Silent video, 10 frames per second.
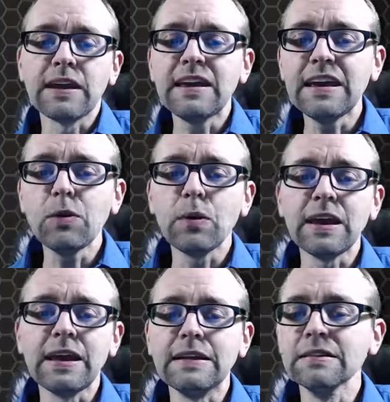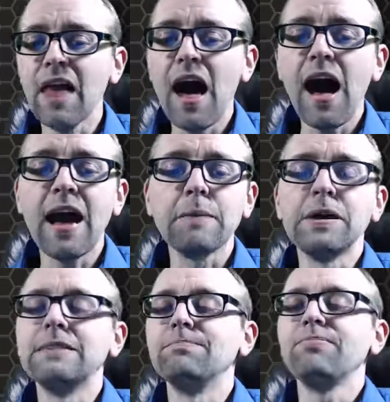kiwi, lime,
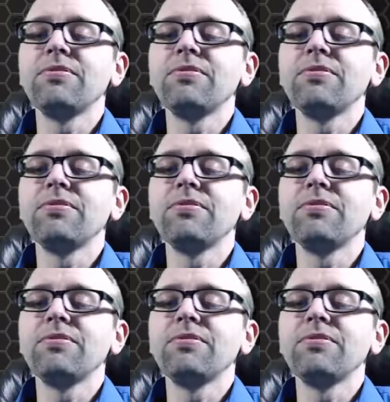and